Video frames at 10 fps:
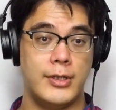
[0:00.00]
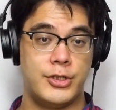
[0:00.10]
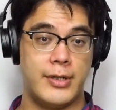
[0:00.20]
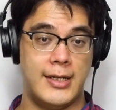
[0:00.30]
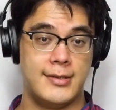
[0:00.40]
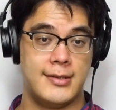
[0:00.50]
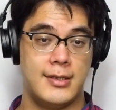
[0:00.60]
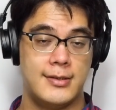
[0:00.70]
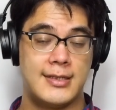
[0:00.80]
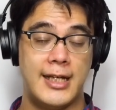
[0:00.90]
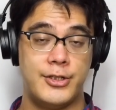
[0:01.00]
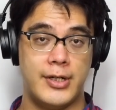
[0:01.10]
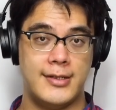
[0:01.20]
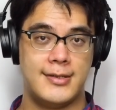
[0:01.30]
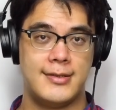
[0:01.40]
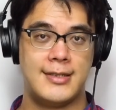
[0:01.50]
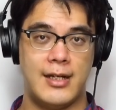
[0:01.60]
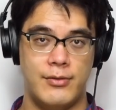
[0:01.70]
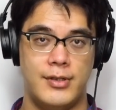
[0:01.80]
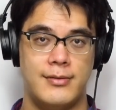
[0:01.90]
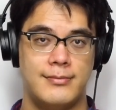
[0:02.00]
trance, psytrance sound.